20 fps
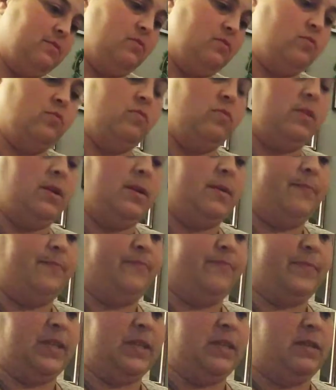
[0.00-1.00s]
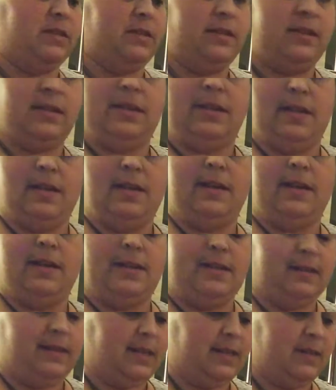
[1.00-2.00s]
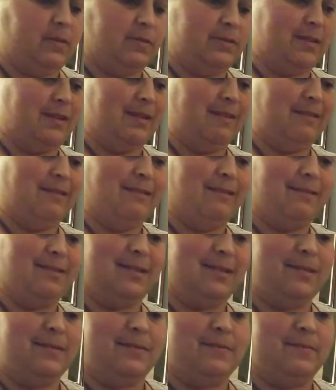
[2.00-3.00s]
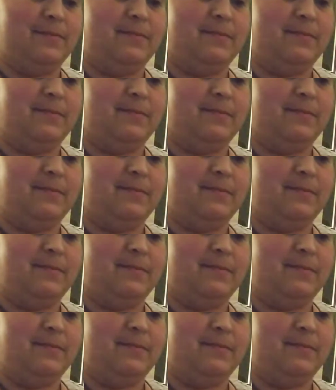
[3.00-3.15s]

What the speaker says: Oh, that was a lot.